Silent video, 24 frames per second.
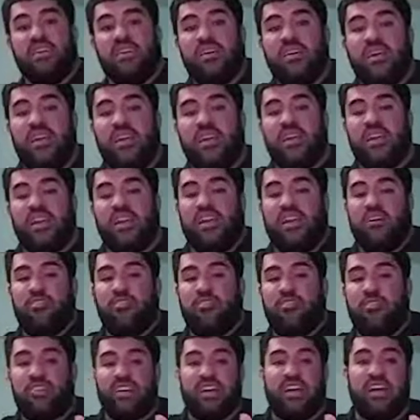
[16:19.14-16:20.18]
And I,
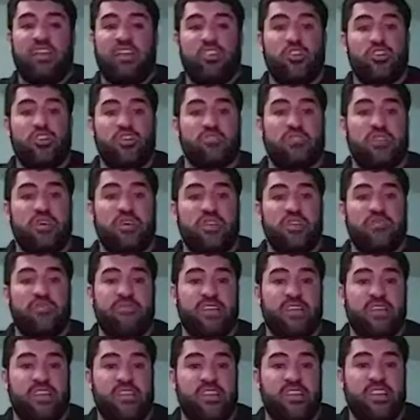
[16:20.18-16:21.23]
I think I lost my other
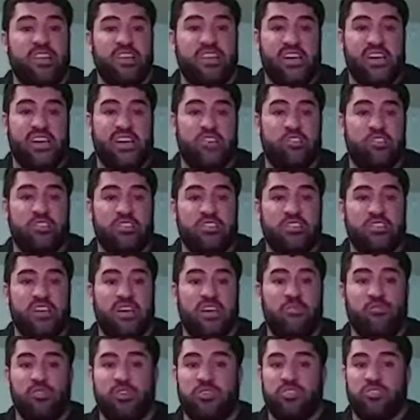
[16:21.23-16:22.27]
video. I think I lost. I
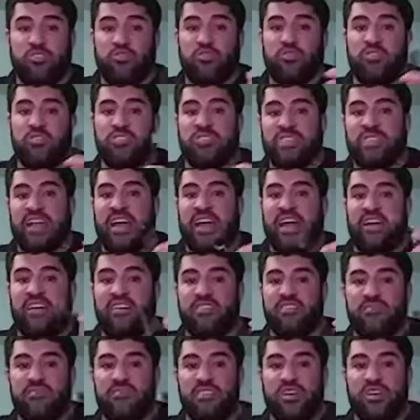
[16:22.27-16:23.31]
went through a stack
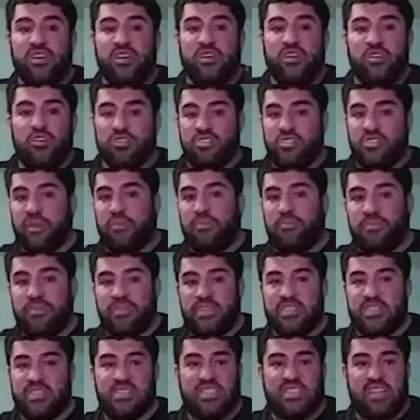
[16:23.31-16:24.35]
of
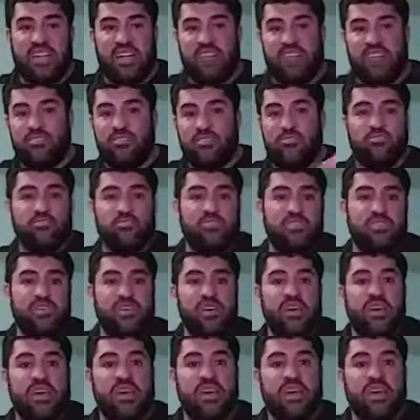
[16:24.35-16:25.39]
supplements that I used,
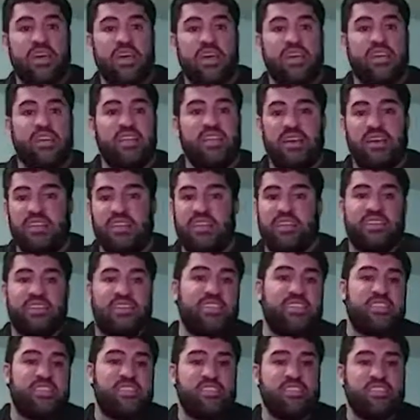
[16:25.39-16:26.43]
and I think they
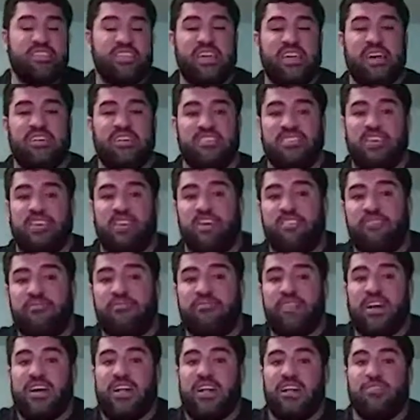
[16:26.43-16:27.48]
took it down because I can't
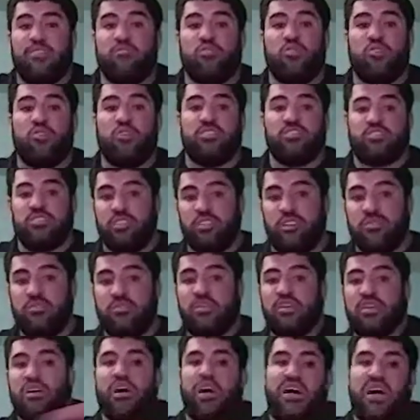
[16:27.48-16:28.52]
find it anymore. So
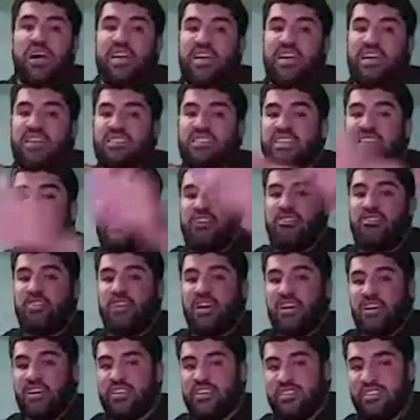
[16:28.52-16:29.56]
I guess now you
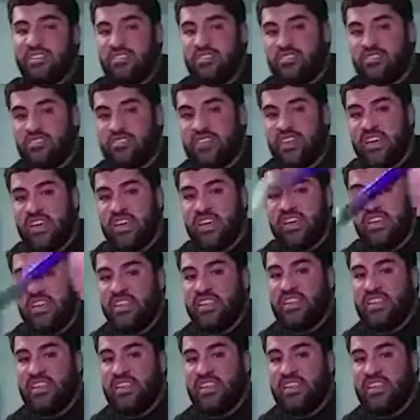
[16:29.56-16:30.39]
I say say hit the